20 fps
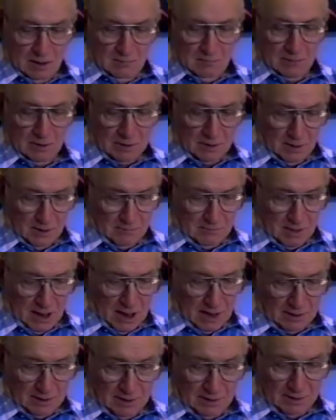Because
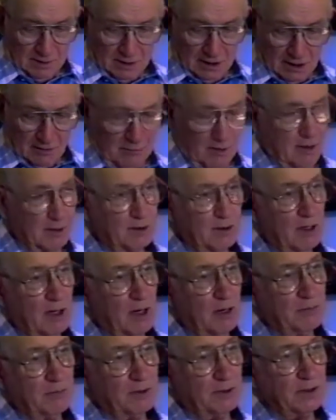my goodness, they run
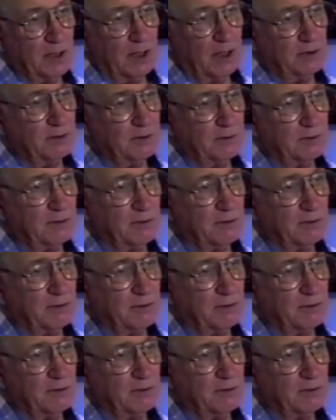up into hundreds or